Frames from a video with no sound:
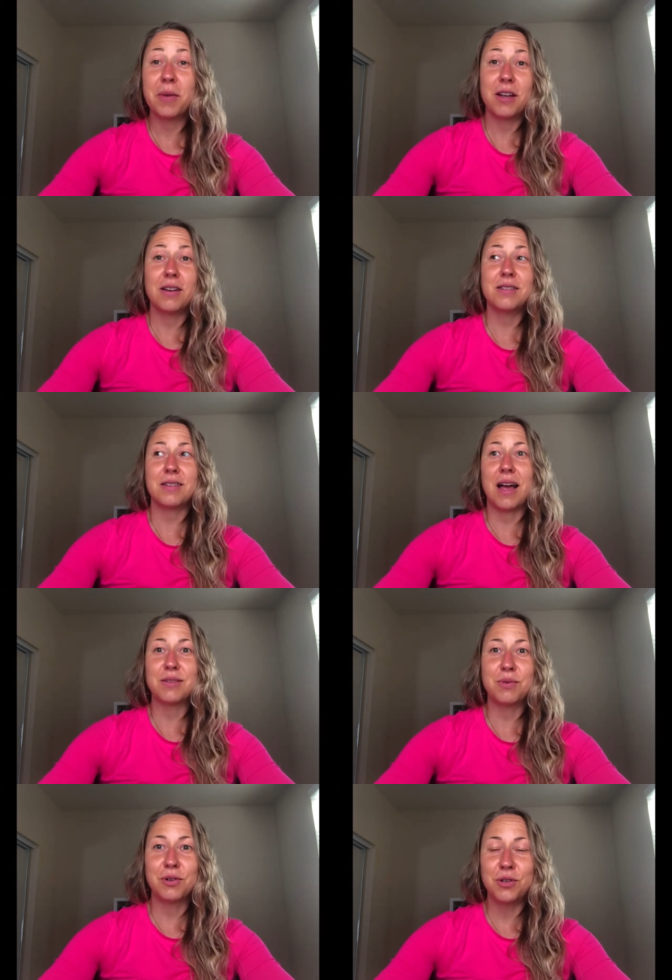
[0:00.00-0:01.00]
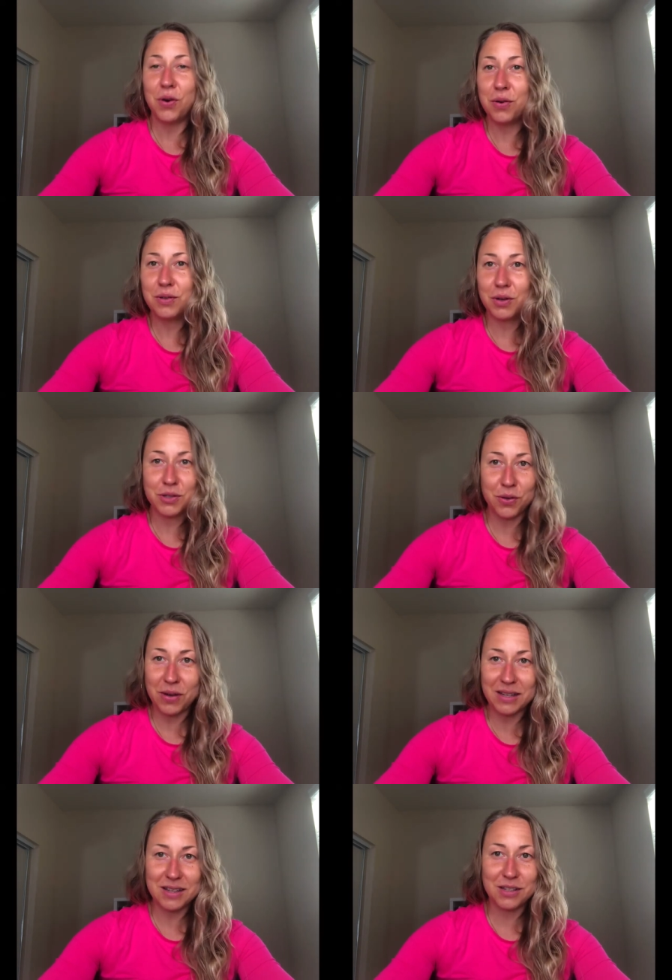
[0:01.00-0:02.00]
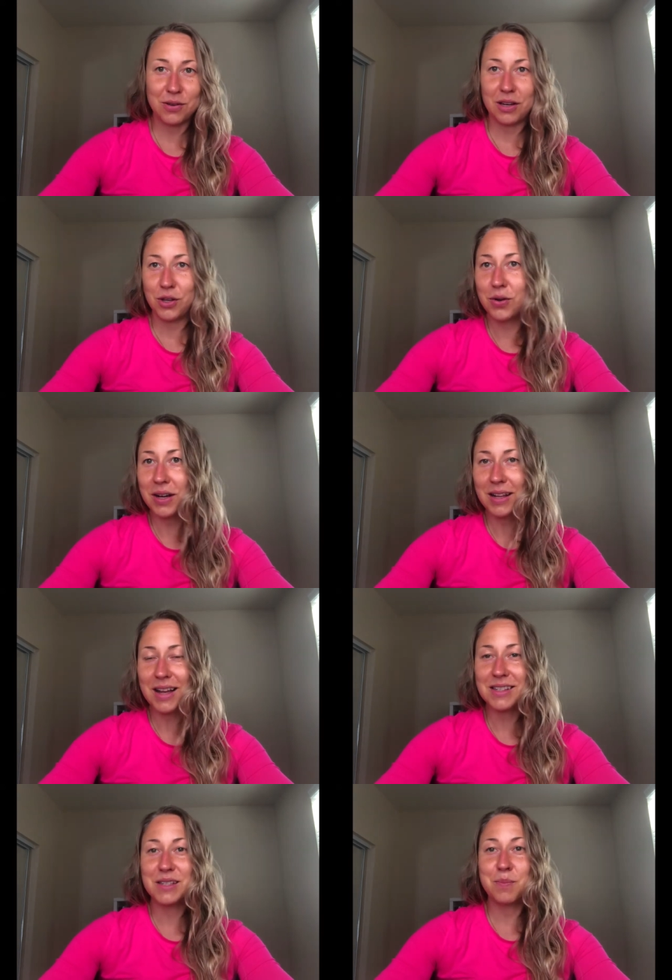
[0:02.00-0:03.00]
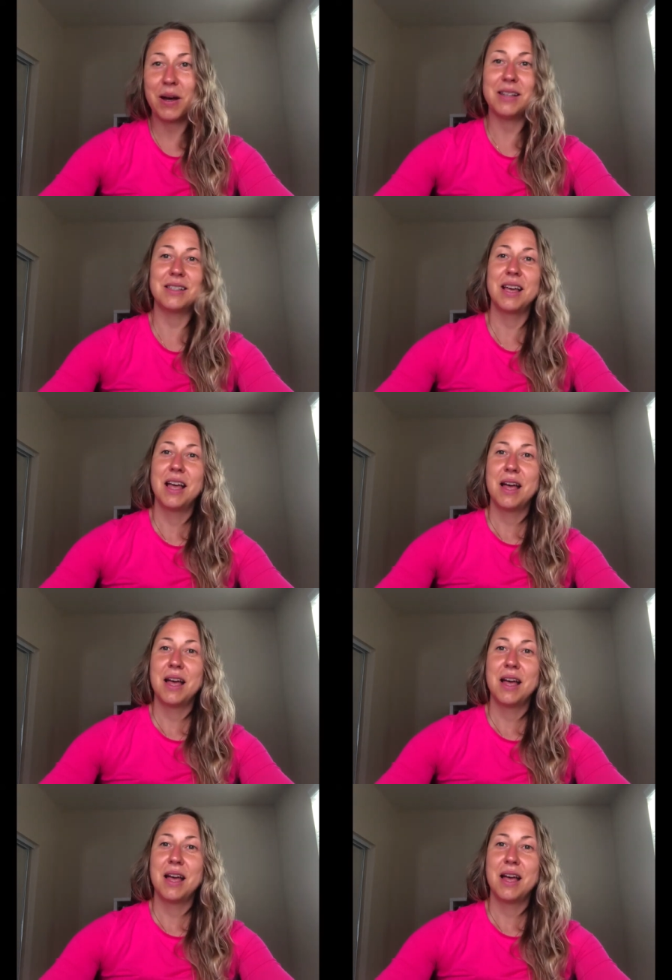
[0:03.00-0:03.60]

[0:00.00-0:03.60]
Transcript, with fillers: because as we all know, there was no access to any yoga classes, but